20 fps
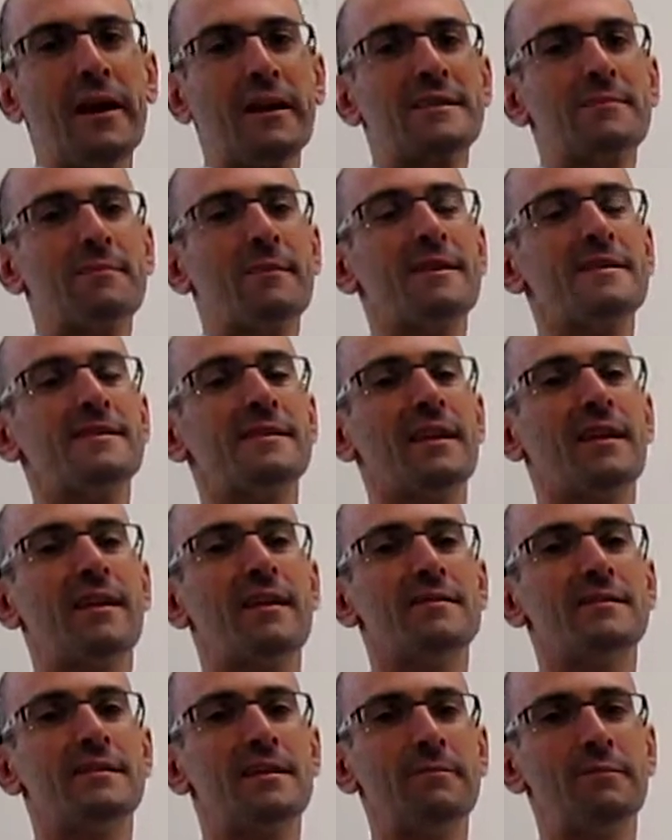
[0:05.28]
explains the
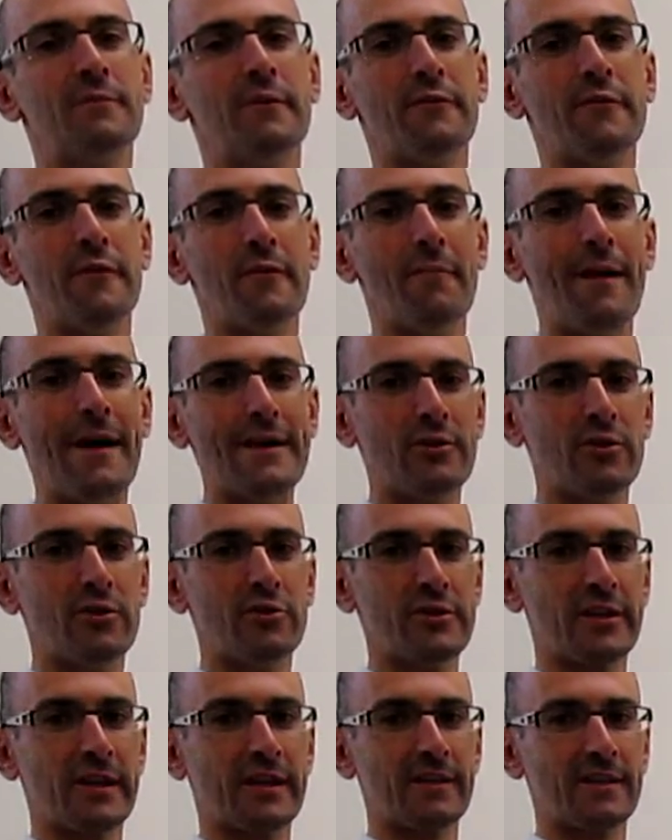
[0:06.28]
concept of the
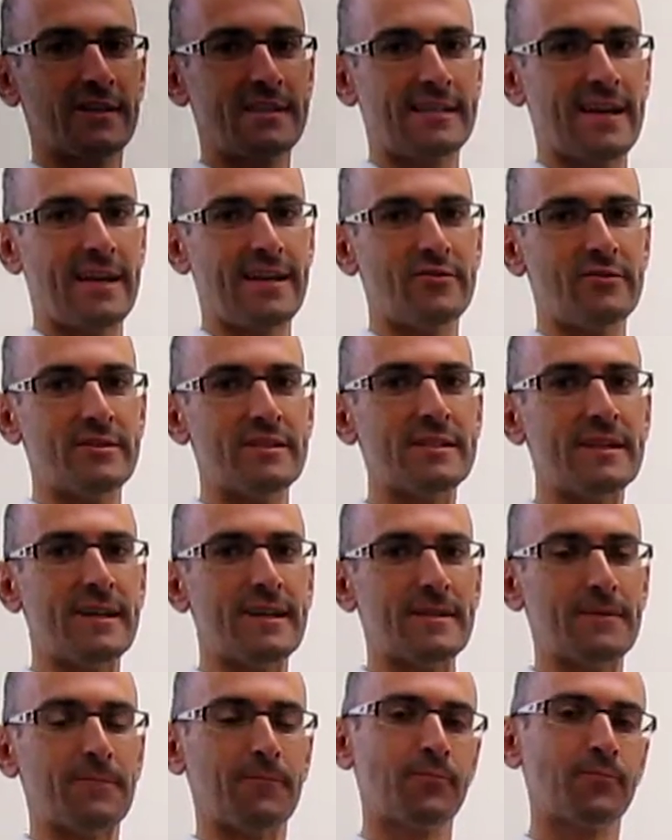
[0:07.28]
biological standard
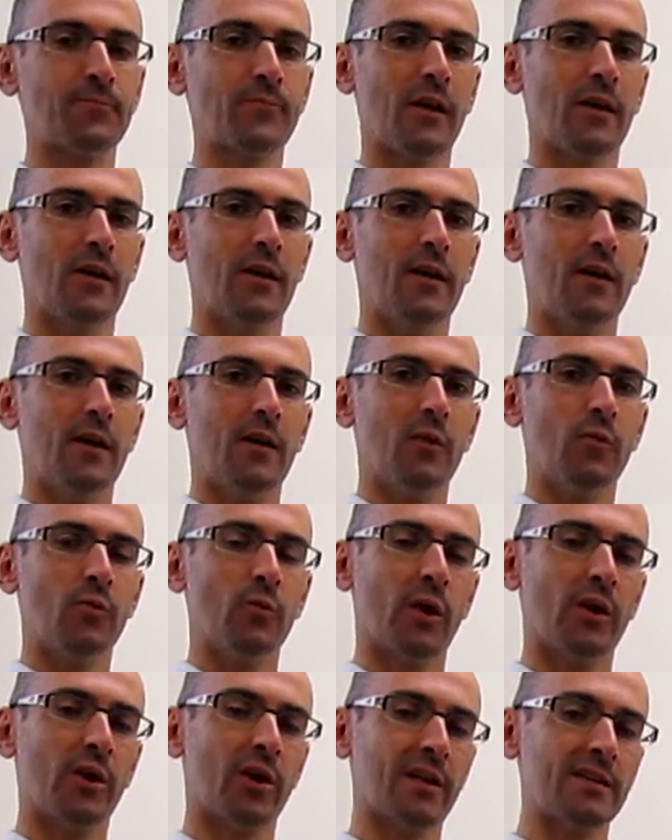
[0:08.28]
state.
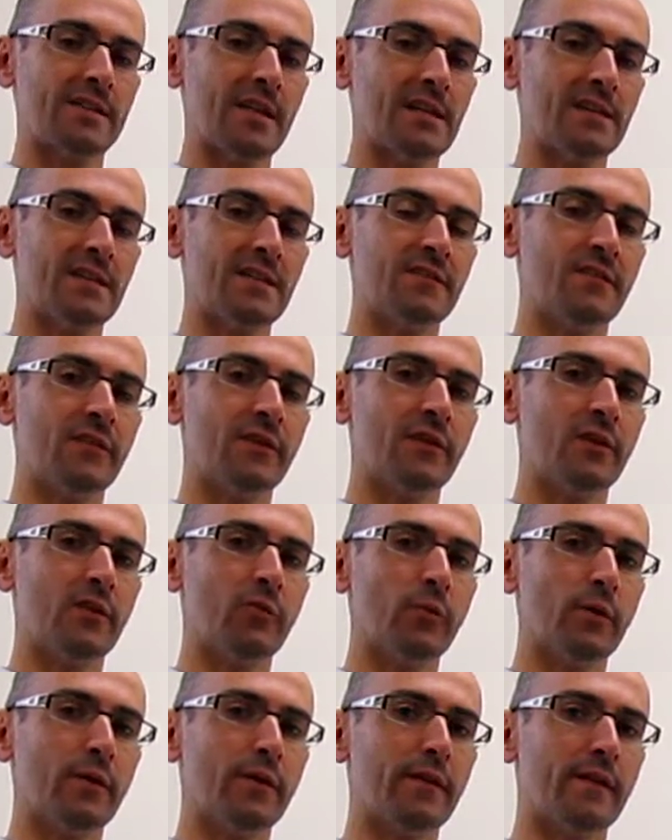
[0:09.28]
We're going to start this video
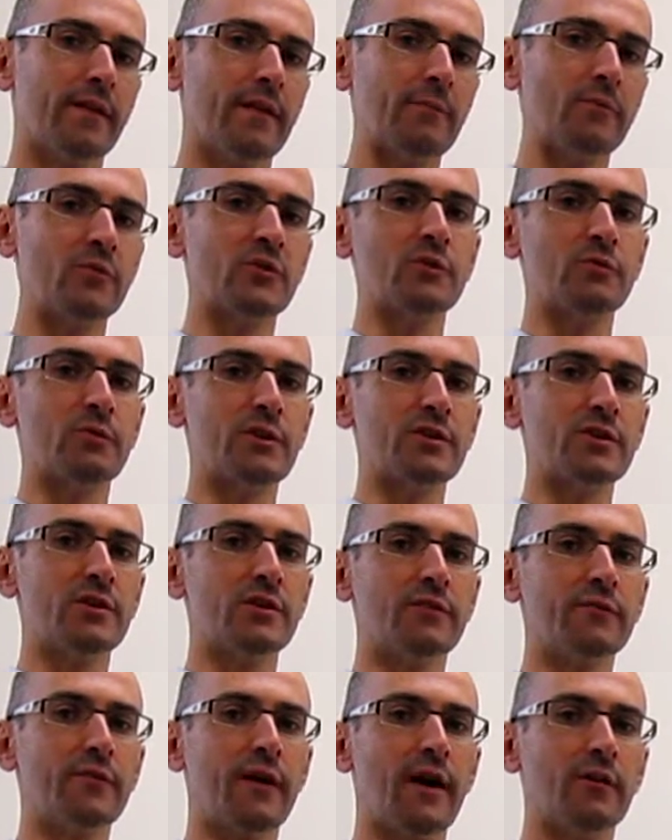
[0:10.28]
with a demonstration
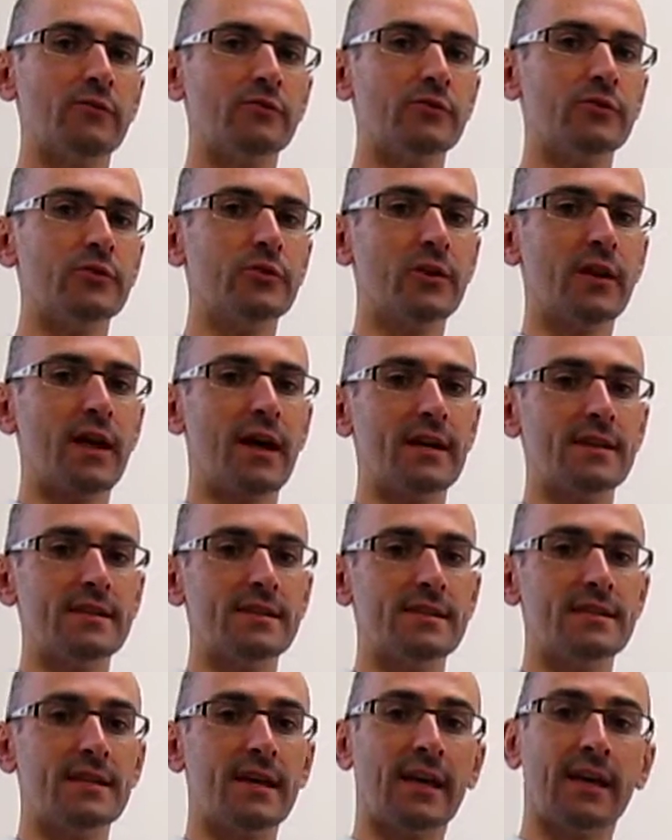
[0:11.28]
of how to
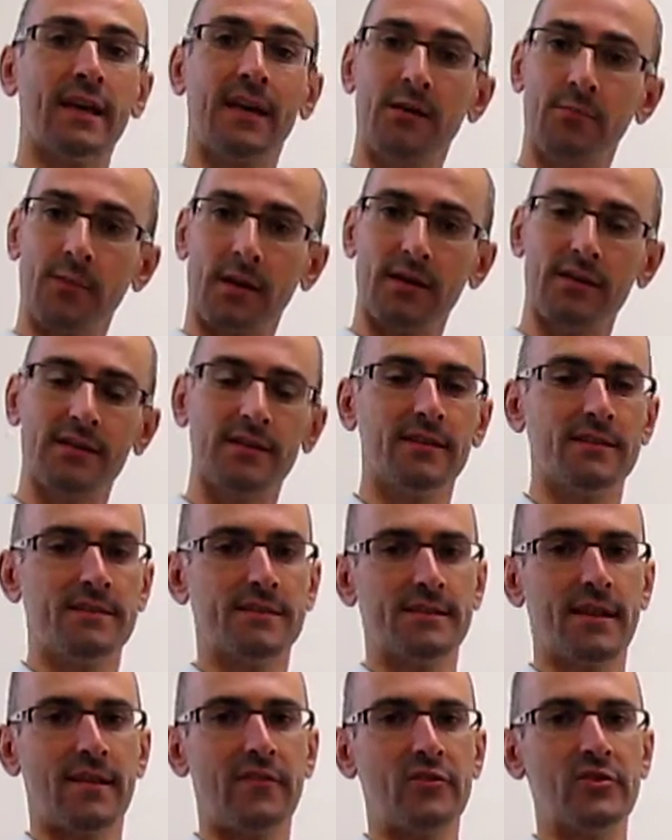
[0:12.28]
utilize the chemical
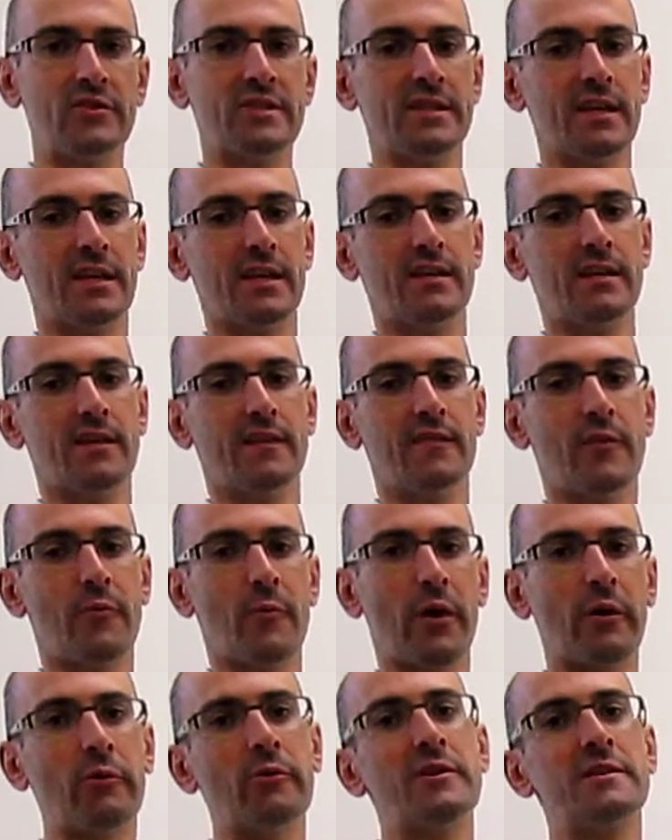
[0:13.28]
standard state, the
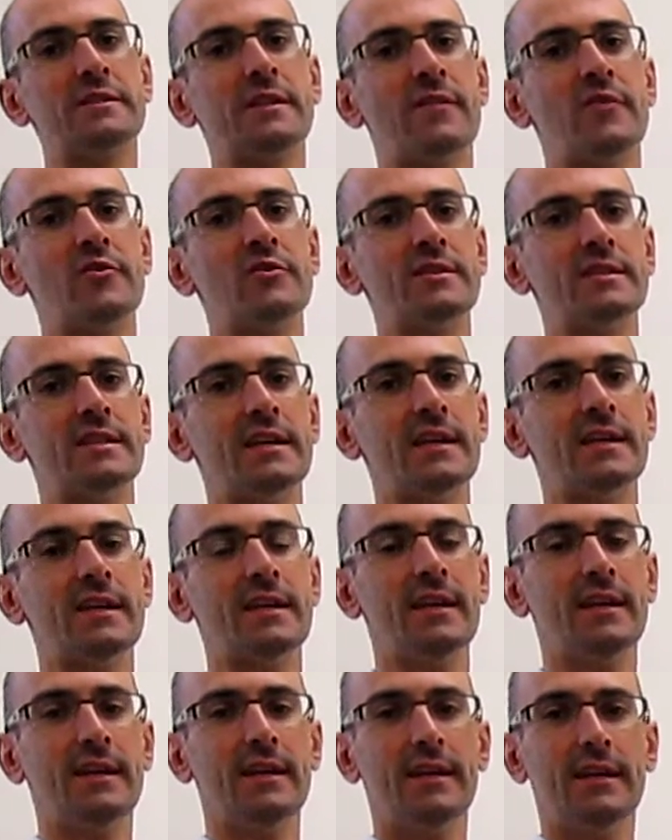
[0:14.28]
regular standard state,
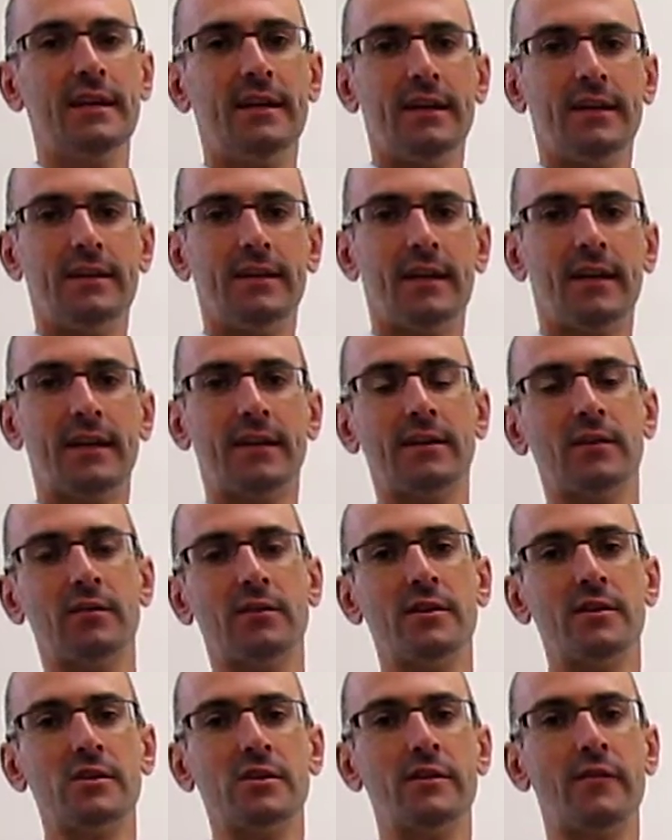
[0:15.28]
in the
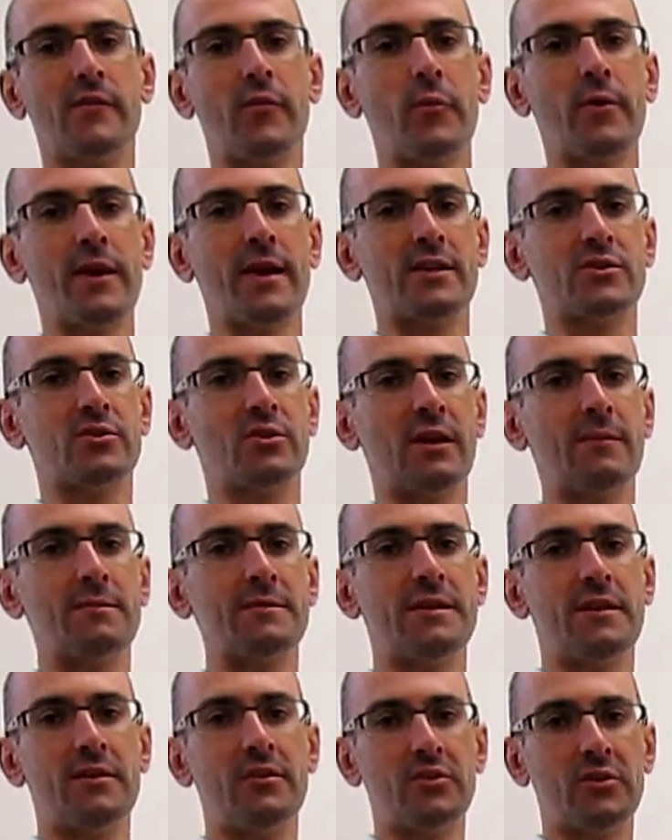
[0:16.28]
calculation of the reaction
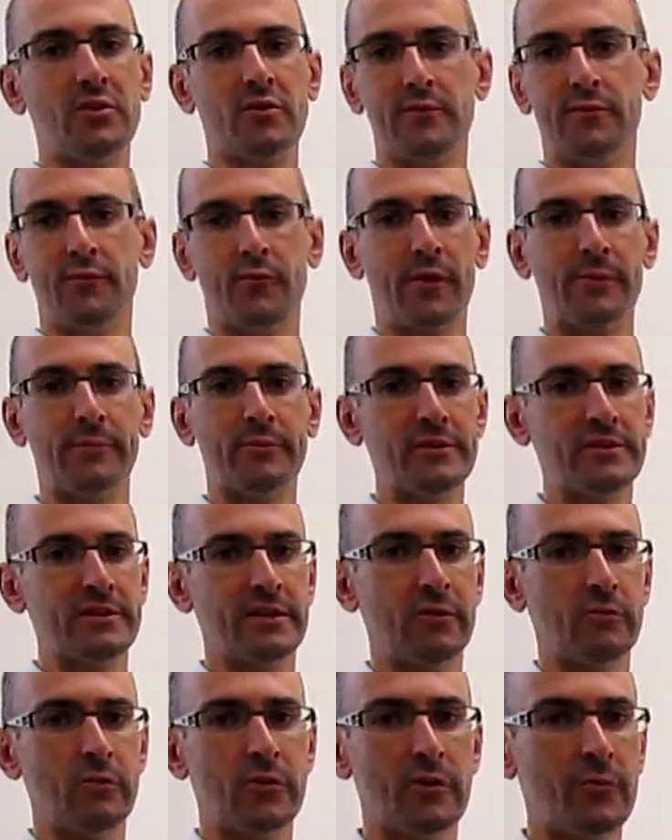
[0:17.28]
Gibbs energy for a
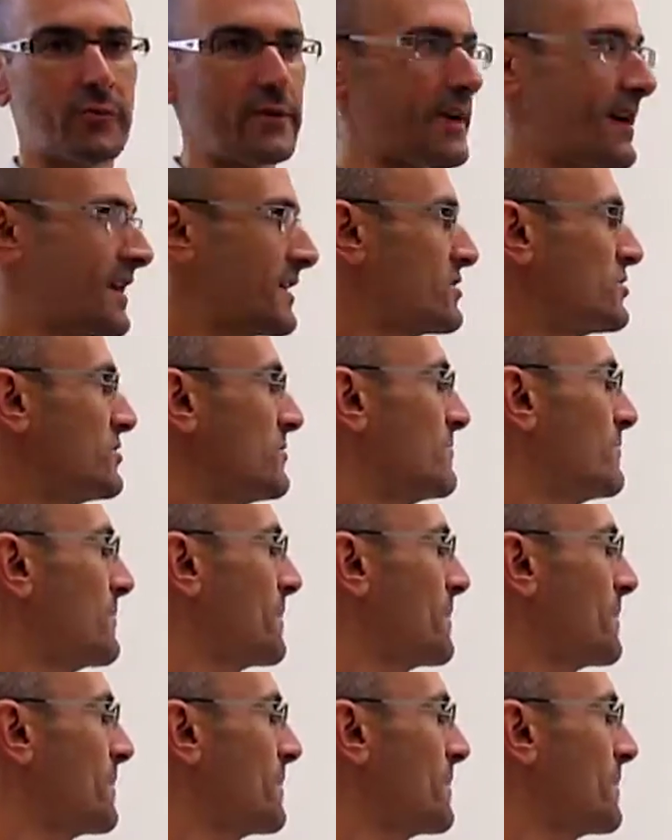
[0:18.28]
particular reaction.